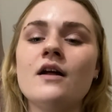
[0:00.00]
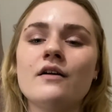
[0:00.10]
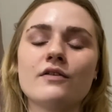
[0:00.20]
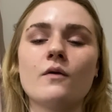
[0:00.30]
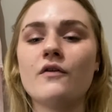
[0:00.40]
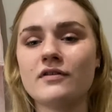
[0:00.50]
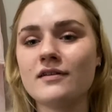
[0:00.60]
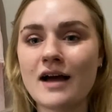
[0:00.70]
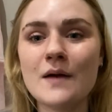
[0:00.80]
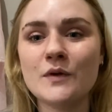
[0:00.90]
So obviously
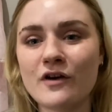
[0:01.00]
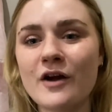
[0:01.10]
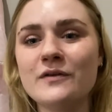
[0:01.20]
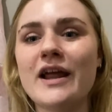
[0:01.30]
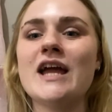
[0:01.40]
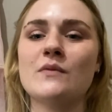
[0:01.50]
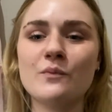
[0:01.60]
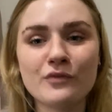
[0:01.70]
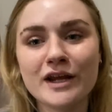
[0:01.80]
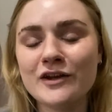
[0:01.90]
type your own name and
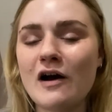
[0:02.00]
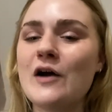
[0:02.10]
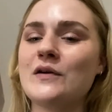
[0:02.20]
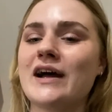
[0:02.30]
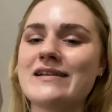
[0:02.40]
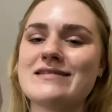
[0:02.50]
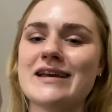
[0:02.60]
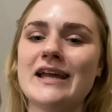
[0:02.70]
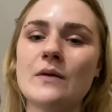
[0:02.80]
bring your own ID,